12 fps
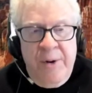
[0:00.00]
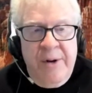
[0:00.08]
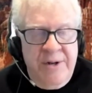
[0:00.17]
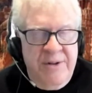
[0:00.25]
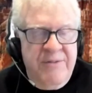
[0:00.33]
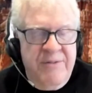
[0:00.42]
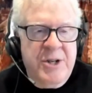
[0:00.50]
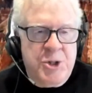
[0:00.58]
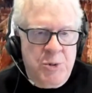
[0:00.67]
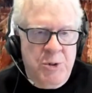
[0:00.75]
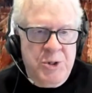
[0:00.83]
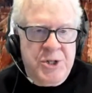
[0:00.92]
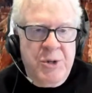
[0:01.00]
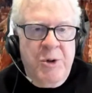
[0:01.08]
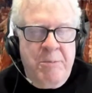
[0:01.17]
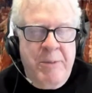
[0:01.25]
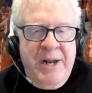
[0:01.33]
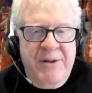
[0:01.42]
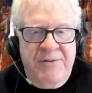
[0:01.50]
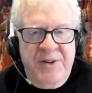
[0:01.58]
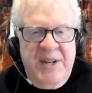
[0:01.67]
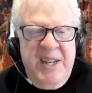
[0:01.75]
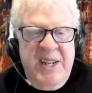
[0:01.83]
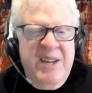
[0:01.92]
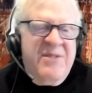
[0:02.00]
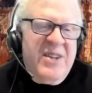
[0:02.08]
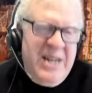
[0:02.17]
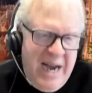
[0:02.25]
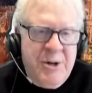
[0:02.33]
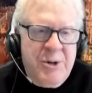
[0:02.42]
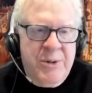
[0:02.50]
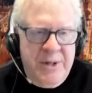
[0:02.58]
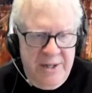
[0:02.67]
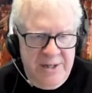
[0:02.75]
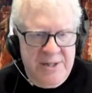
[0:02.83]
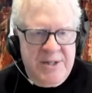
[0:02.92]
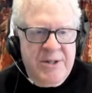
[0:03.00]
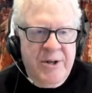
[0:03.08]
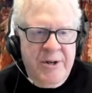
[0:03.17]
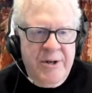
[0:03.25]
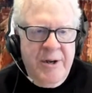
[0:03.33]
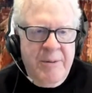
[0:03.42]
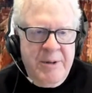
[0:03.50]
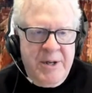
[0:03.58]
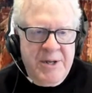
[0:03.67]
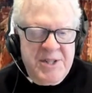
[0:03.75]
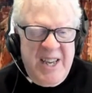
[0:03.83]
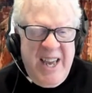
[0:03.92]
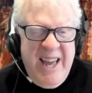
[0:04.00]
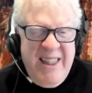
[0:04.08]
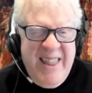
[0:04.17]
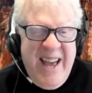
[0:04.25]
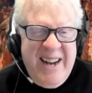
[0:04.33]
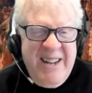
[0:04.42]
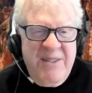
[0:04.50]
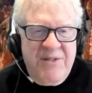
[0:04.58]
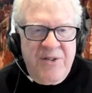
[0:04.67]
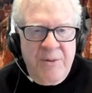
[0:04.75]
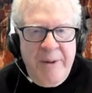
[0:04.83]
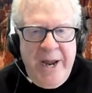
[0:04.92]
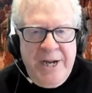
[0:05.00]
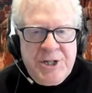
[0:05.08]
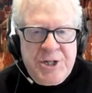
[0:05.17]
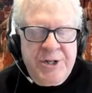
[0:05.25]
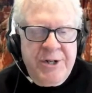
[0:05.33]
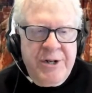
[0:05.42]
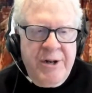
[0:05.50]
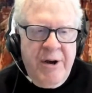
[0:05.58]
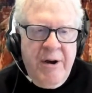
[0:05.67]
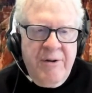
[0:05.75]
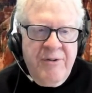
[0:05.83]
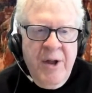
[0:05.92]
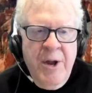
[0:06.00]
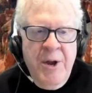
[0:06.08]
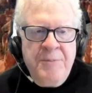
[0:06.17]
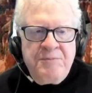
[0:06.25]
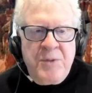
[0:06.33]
there are individuals that will benefit even not on insulin because, again, that information of